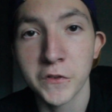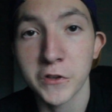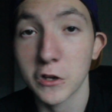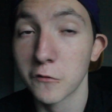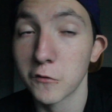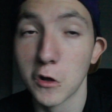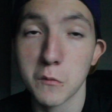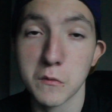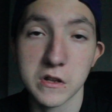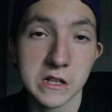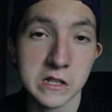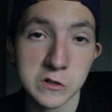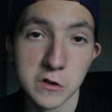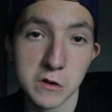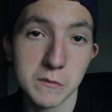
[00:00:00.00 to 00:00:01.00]
go follow me on
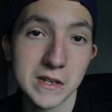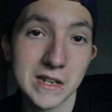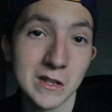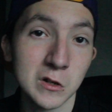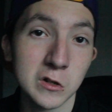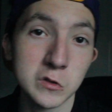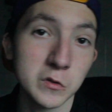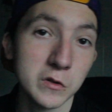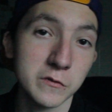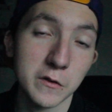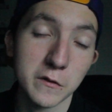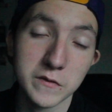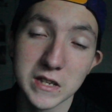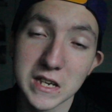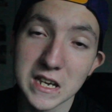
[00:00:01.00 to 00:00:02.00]
Instagram at
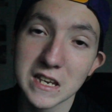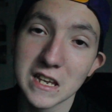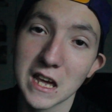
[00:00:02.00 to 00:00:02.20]
nickcola2015.